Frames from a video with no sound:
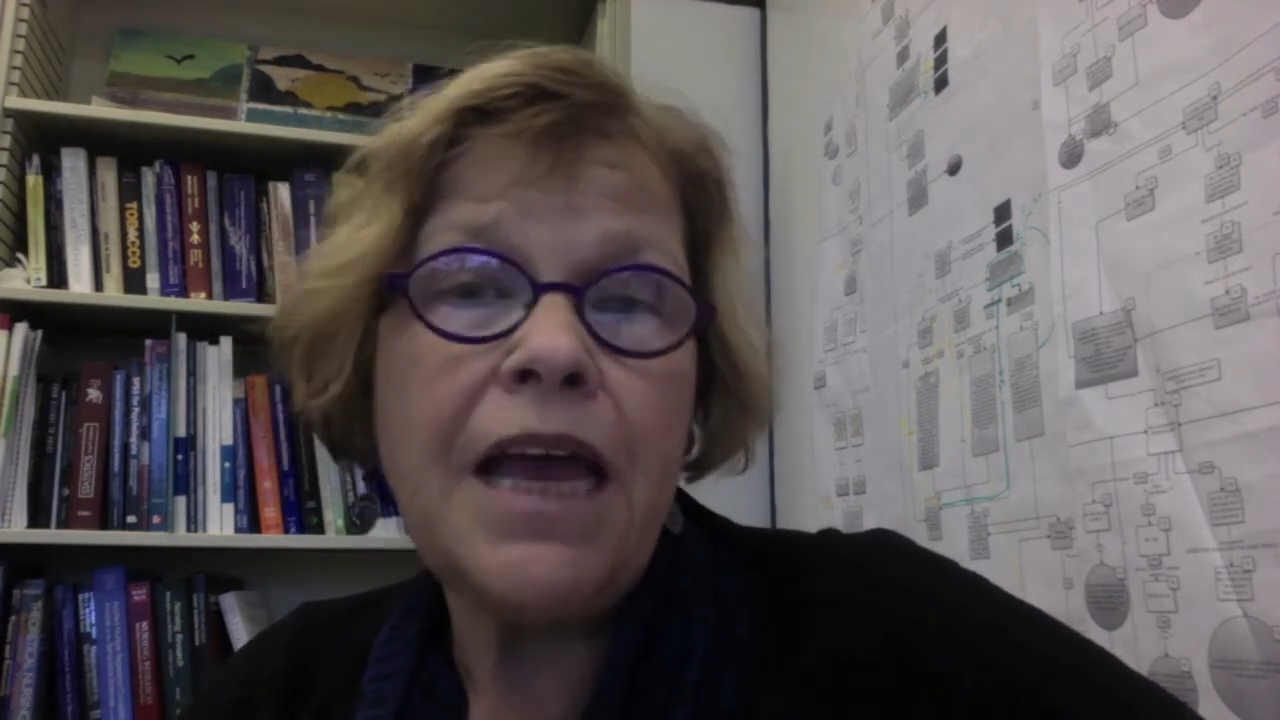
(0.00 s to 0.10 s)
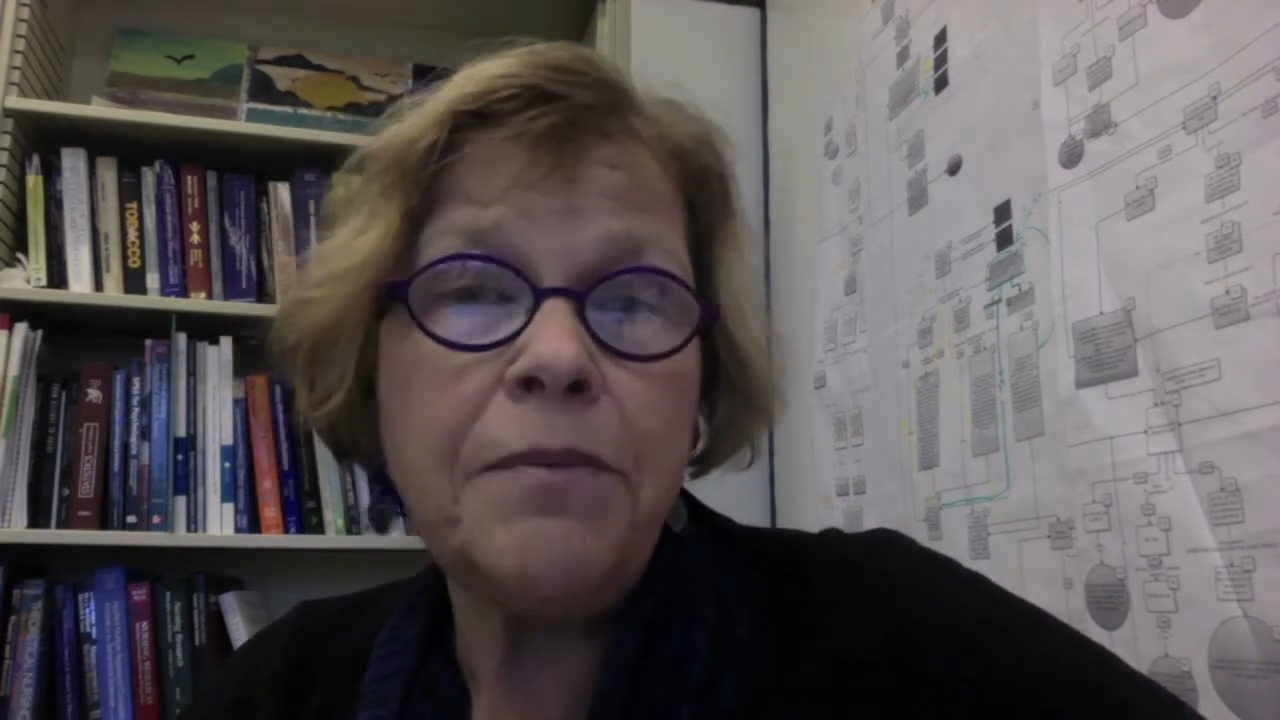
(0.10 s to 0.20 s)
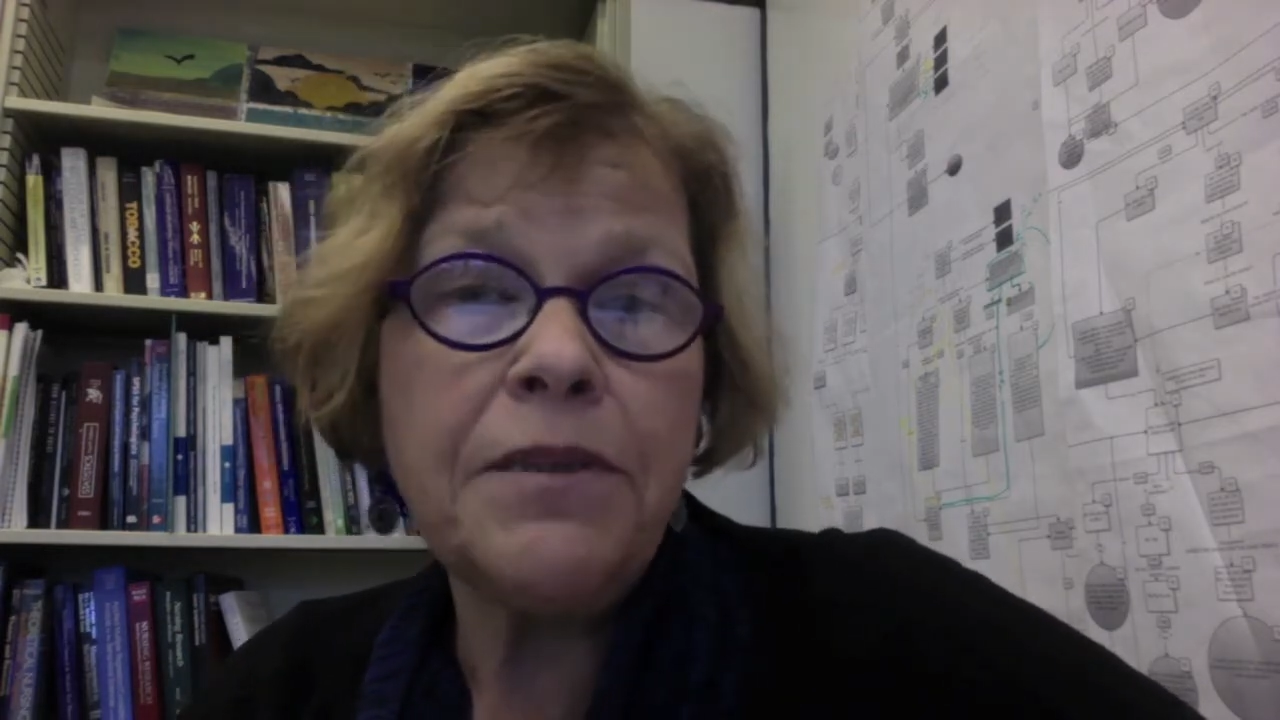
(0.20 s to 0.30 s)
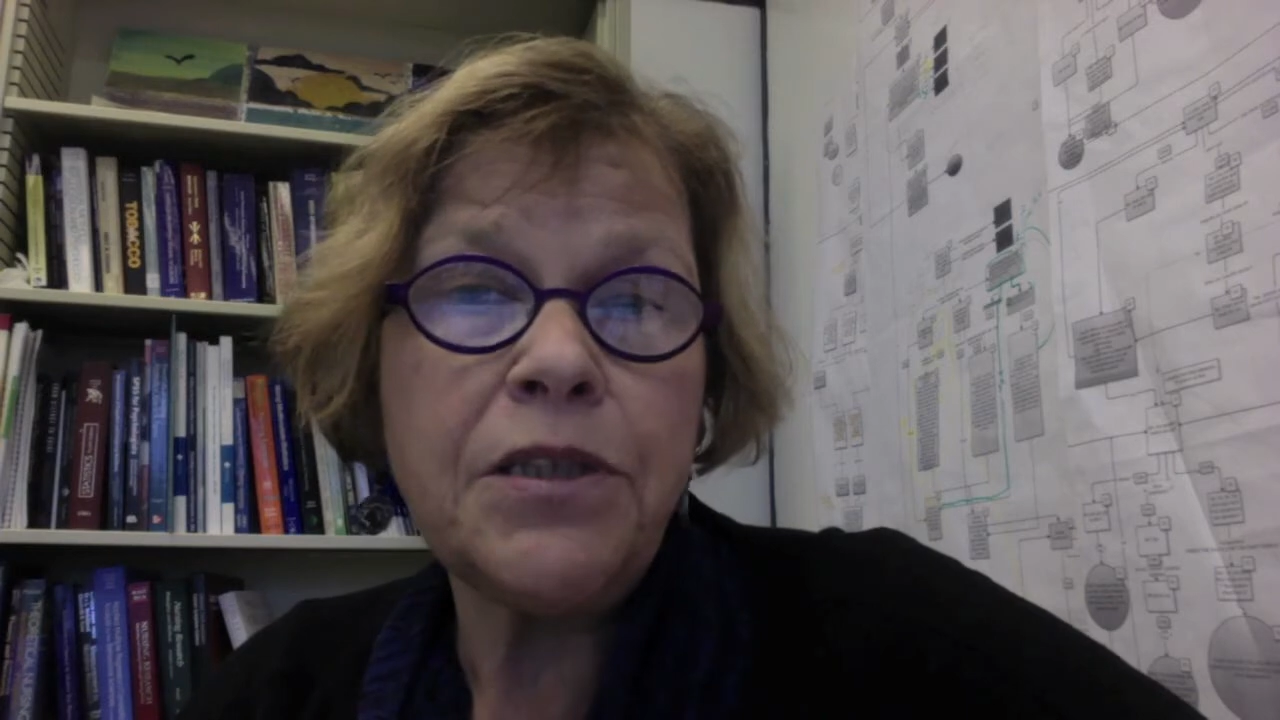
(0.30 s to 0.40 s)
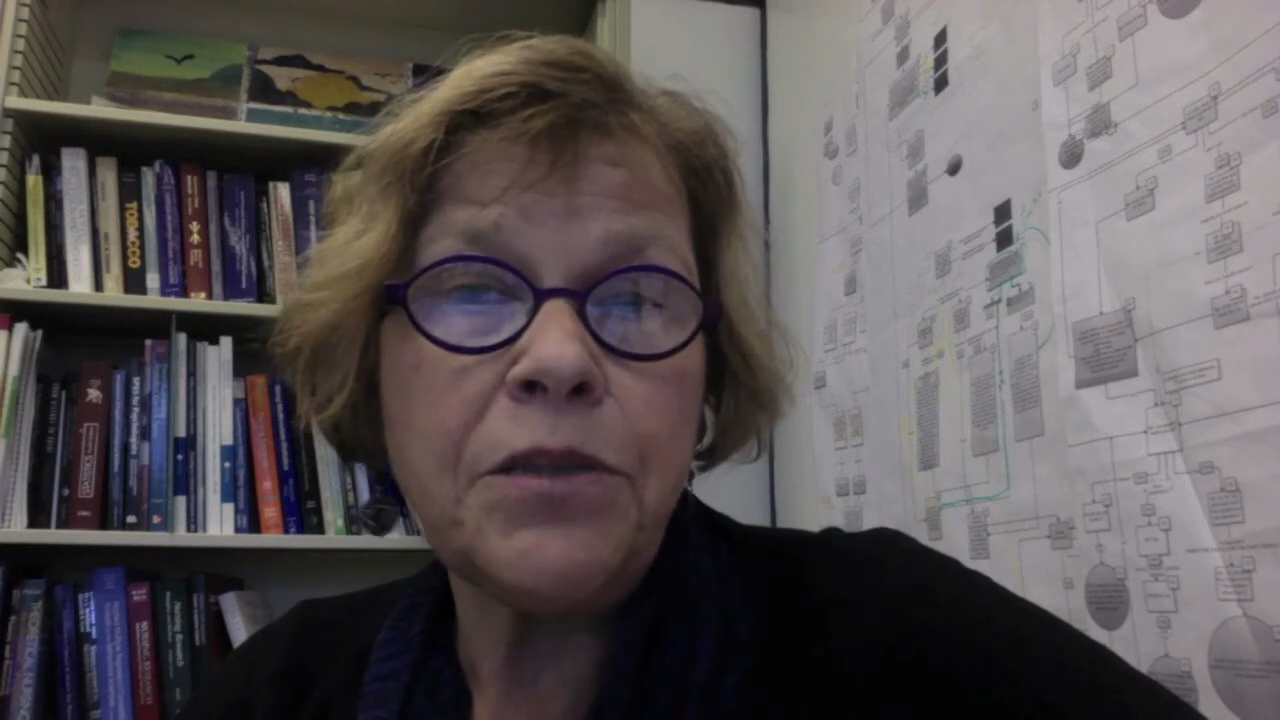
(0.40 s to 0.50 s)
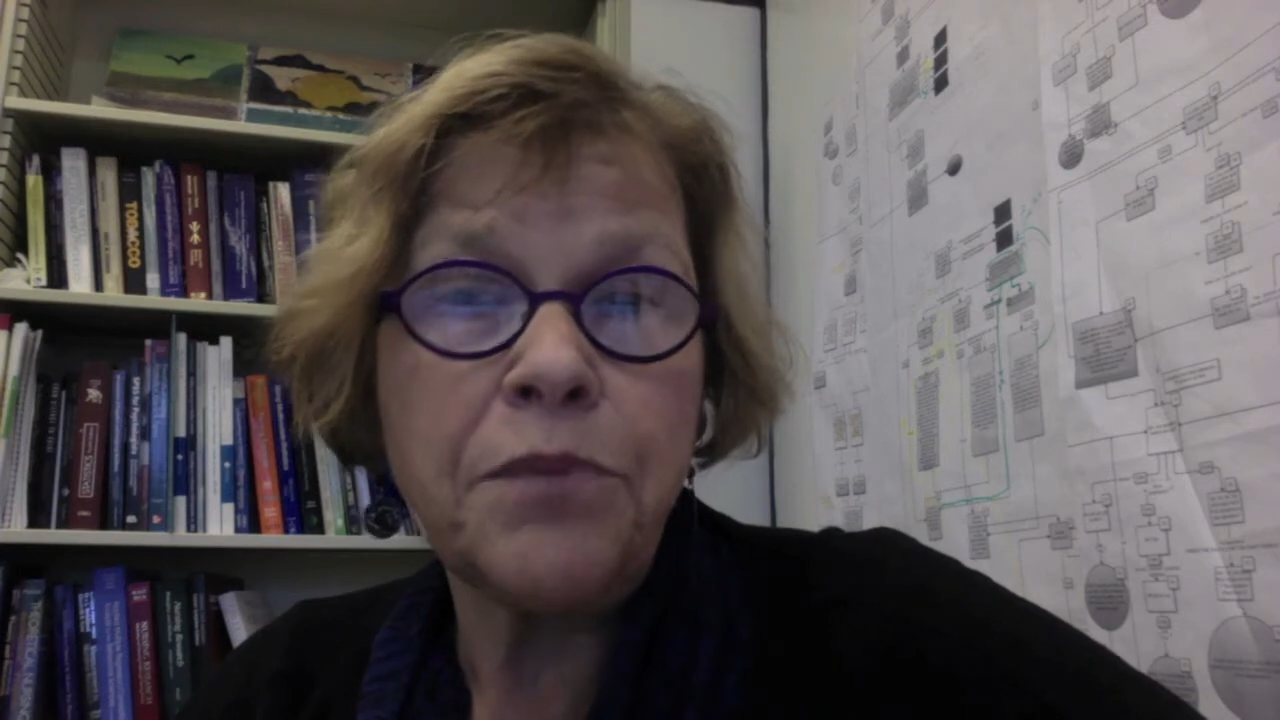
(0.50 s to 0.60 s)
able to